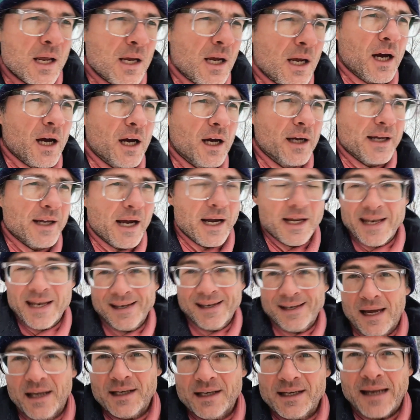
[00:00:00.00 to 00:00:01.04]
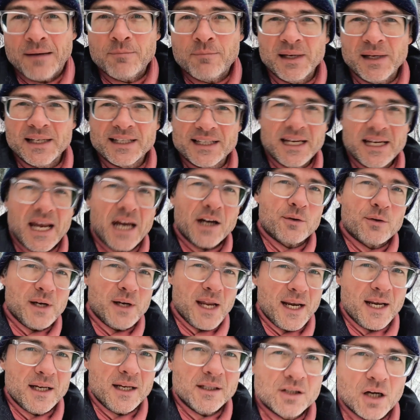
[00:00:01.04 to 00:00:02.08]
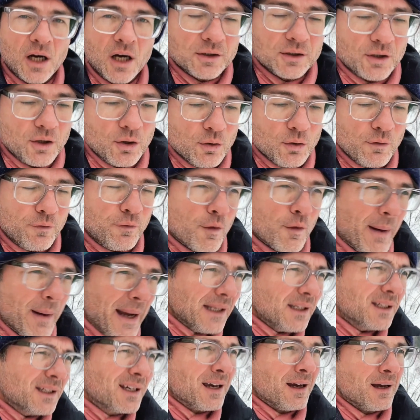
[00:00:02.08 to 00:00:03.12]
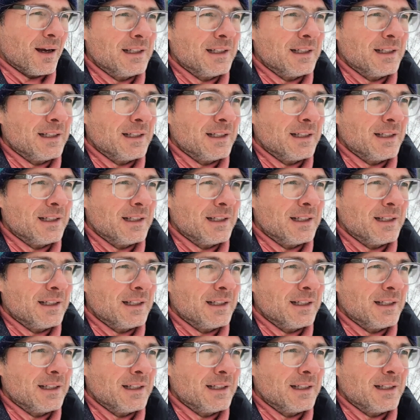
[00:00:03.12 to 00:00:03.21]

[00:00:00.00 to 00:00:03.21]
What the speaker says: an NPC I created called Ulfomac.